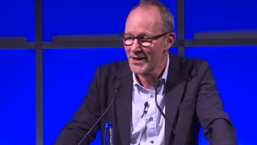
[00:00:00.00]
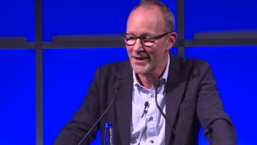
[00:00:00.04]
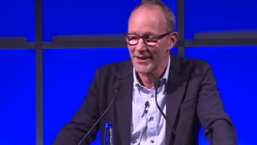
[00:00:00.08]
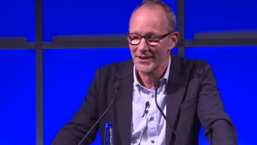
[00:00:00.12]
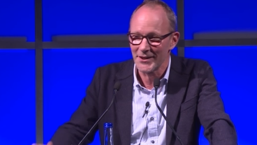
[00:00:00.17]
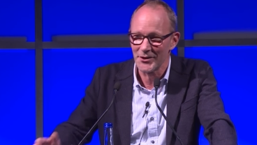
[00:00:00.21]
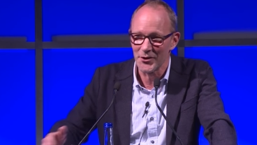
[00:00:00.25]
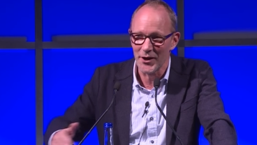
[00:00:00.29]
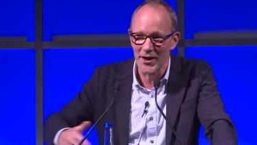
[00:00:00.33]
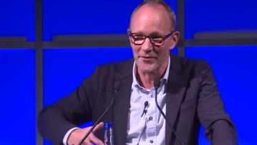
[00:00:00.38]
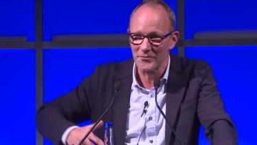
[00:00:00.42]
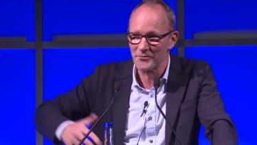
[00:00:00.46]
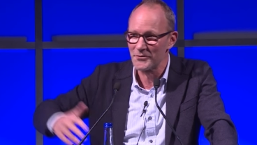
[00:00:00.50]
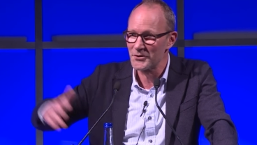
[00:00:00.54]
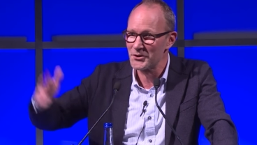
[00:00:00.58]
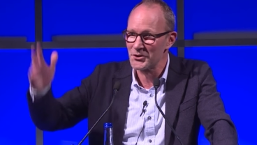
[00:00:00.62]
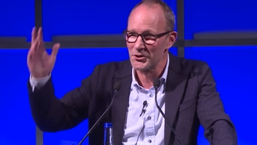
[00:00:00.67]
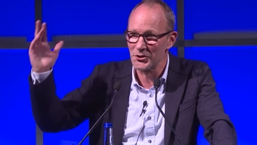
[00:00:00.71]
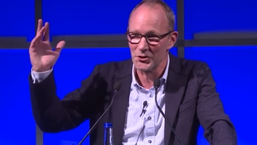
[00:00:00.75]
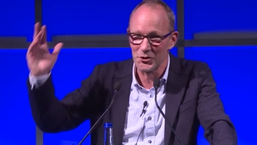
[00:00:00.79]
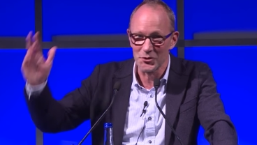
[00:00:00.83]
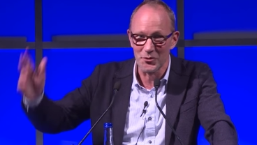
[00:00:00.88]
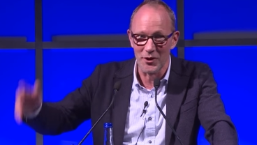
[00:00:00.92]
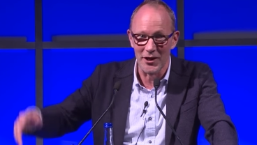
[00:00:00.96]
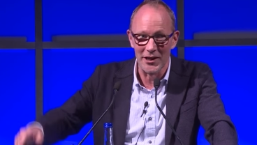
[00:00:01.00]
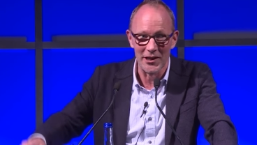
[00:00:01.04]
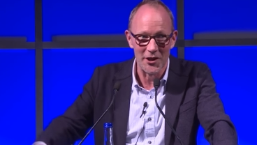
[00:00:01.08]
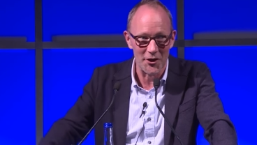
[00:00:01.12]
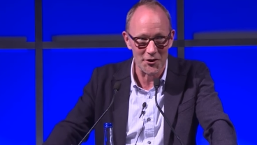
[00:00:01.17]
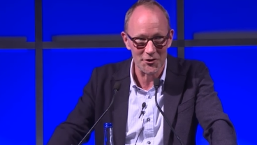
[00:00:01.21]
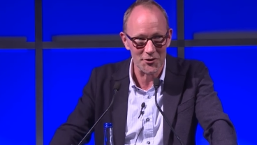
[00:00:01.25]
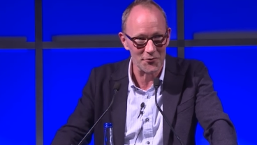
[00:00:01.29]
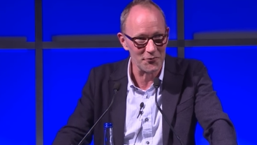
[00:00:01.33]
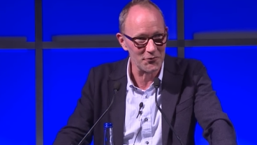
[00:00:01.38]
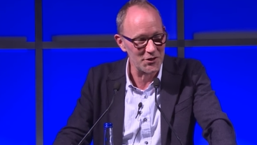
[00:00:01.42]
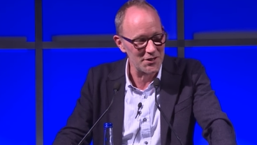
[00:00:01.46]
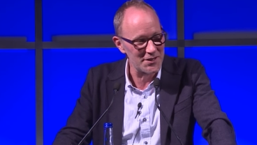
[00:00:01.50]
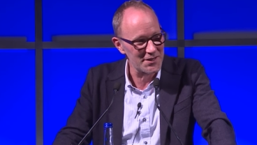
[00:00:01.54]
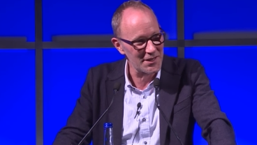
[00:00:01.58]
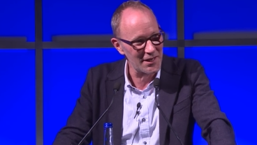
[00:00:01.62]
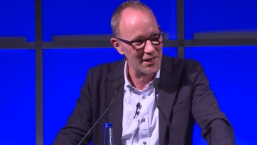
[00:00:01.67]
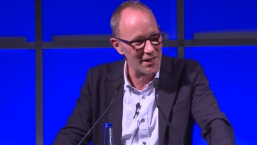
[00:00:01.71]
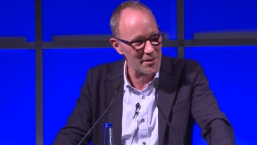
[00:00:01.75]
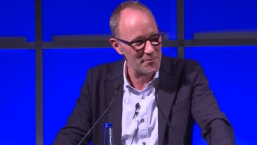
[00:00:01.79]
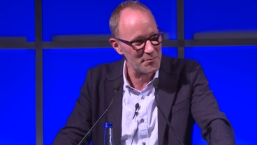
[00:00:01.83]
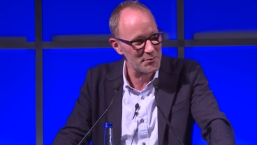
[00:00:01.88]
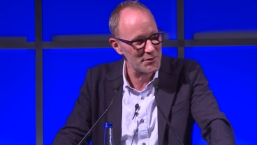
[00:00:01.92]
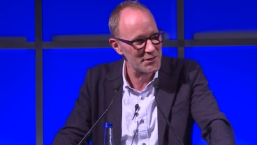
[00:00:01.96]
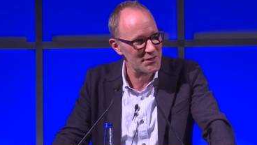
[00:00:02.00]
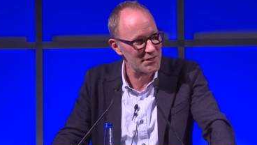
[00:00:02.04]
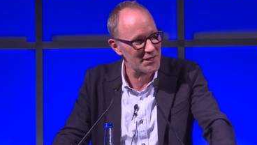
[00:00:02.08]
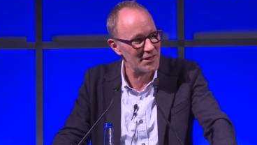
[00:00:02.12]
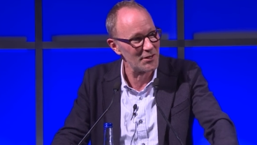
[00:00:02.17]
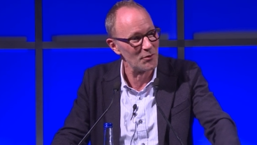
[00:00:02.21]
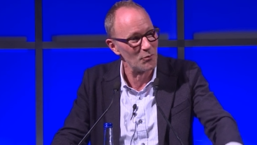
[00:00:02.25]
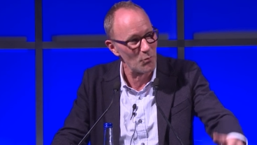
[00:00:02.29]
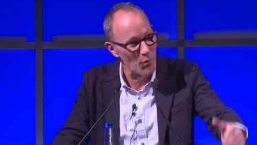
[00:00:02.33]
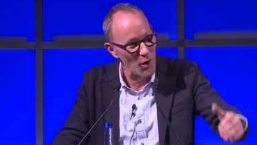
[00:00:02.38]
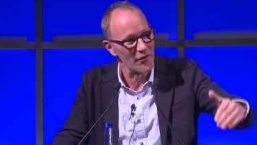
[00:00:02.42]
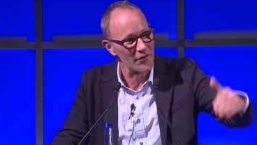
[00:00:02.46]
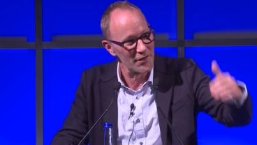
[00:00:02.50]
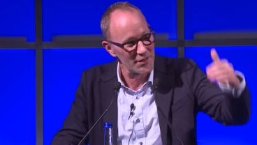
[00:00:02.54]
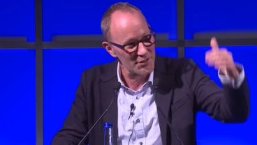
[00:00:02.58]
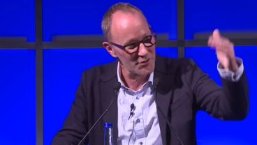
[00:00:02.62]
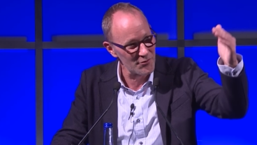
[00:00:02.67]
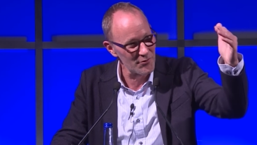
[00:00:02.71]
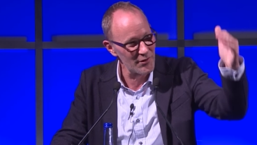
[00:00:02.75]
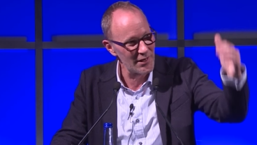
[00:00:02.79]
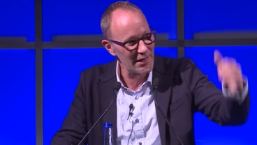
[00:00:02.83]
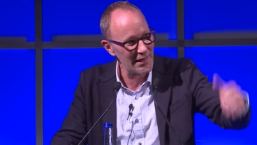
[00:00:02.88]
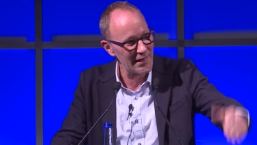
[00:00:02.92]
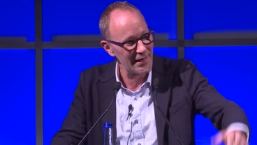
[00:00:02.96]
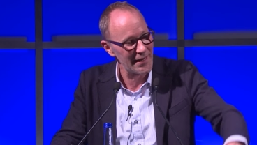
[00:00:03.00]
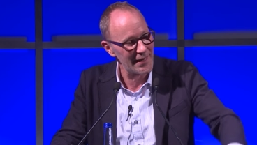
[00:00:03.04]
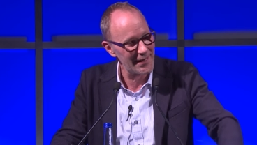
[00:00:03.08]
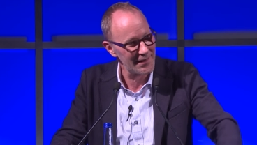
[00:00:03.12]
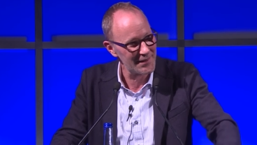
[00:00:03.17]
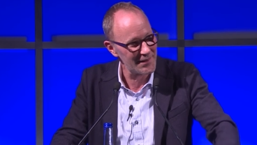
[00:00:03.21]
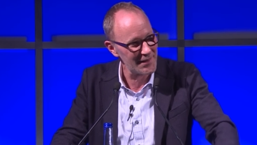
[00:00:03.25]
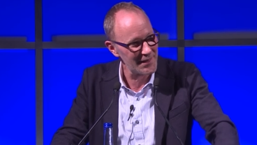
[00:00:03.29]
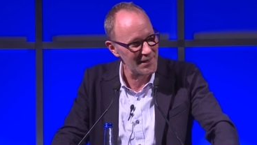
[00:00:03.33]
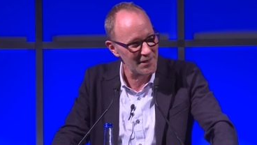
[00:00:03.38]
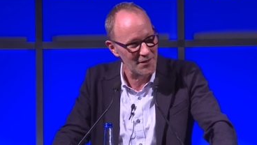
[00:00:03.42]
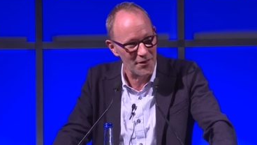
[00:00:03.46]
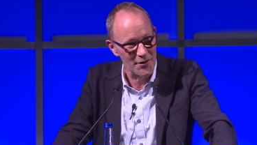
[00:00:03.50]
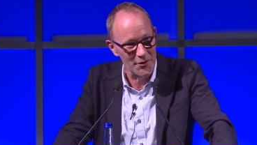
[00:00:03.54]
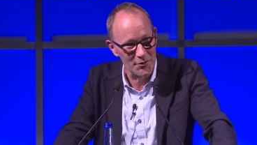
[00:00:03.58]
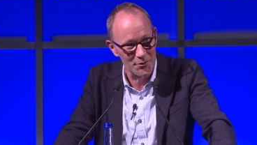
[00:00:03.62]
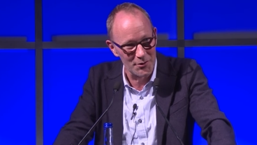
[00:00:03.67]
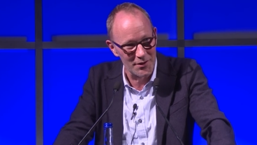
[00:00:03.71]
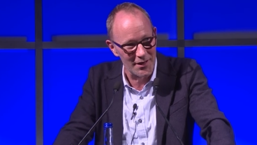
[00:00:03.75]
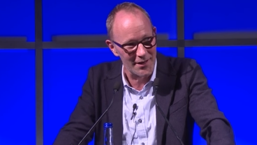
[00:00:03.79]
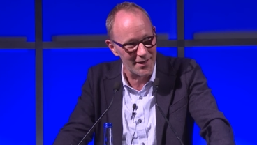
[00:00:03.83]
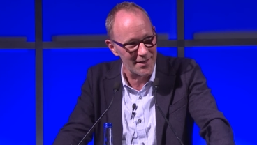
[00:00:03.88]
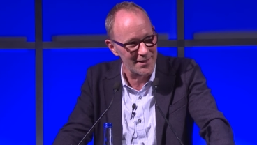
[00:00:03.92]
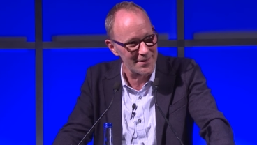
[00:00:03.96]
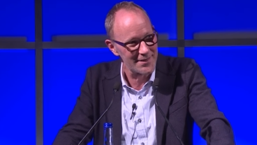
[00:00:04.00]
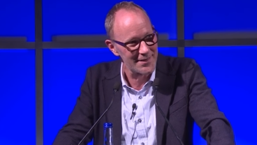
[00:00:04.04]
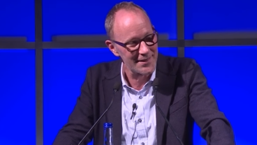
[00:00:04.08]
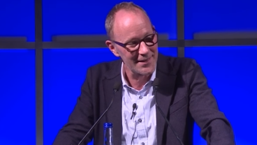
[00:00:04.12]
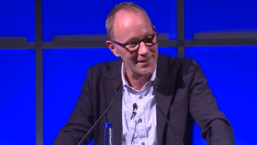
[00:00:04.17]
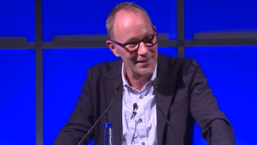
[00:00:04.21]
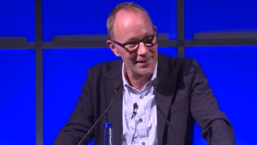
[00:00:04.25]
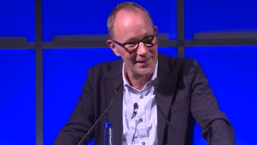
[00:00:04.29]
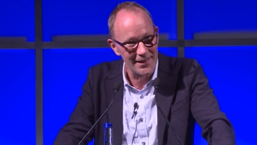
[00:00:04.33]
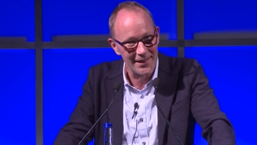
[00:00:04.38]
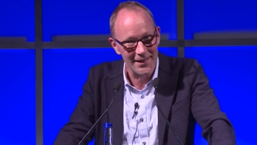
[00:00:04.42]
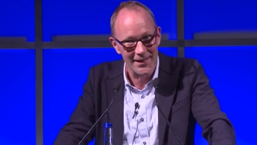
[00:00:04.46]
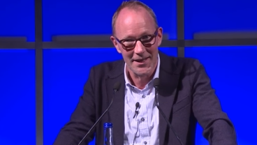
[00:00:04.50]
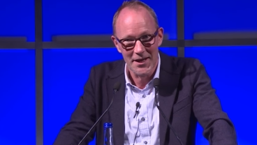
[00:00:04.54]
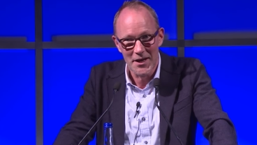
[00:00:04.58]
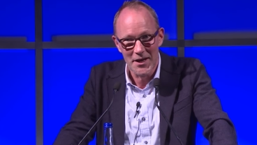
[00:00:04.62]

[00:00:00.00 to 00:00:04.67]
you have to do a lot of these clips till one is really hitting through the ceiling.